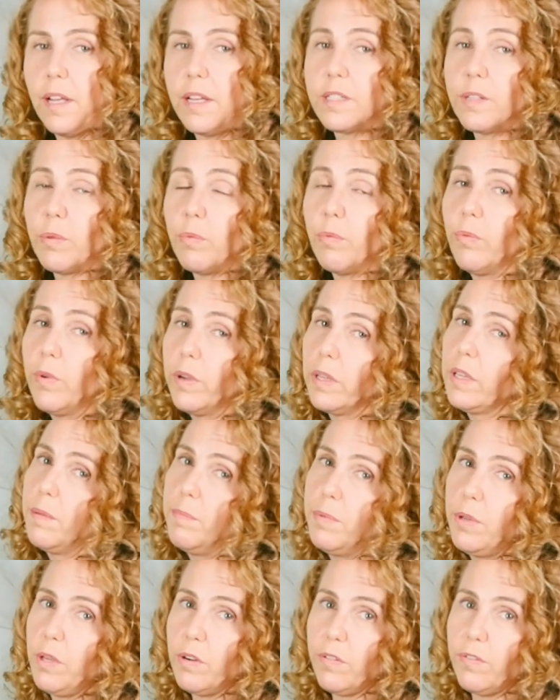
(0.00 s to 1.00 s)
It's a really
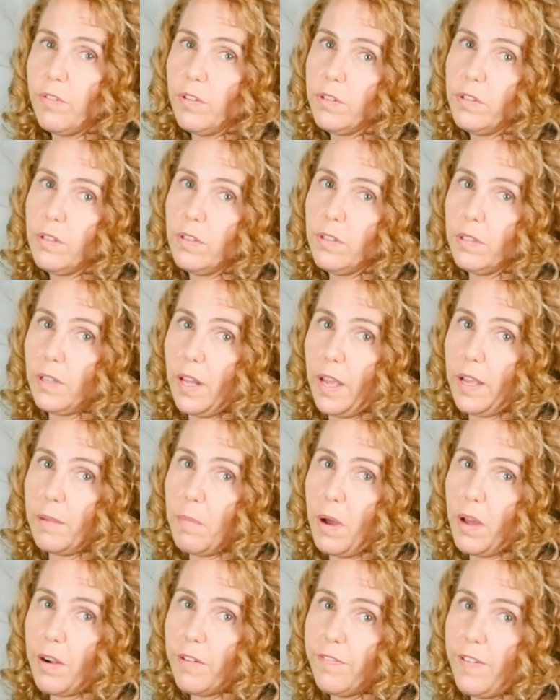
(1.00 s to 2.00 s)
beautiful light
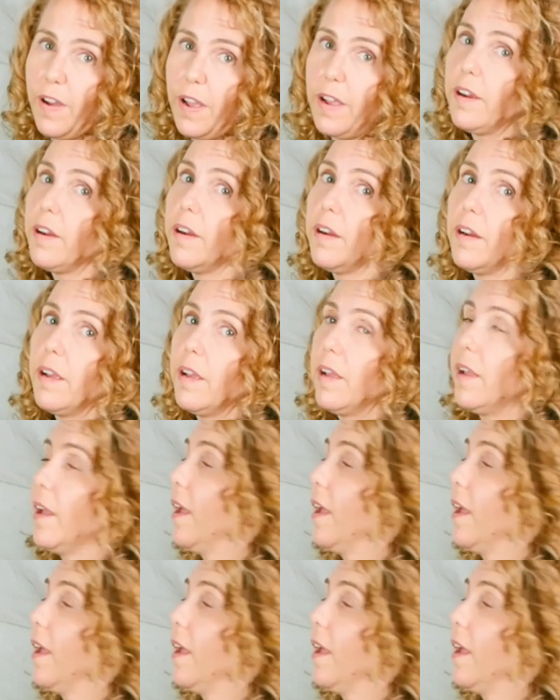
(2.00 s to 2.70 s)
modifier.